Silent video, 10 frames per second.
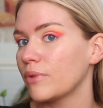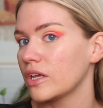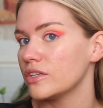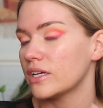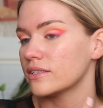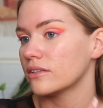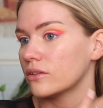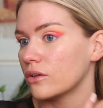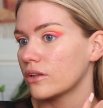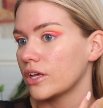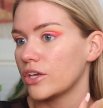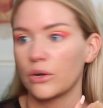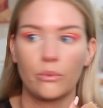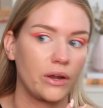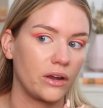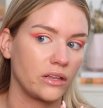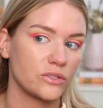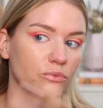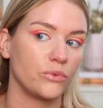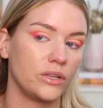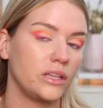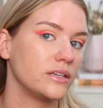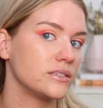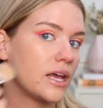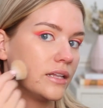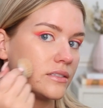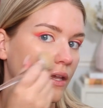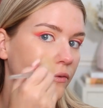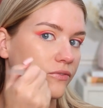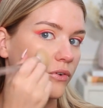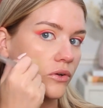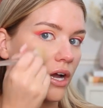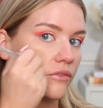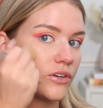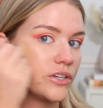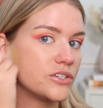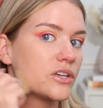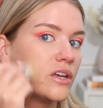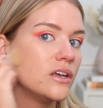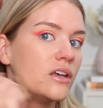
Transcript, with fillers: but it doesn't look like you're wearing this really intense like full coverage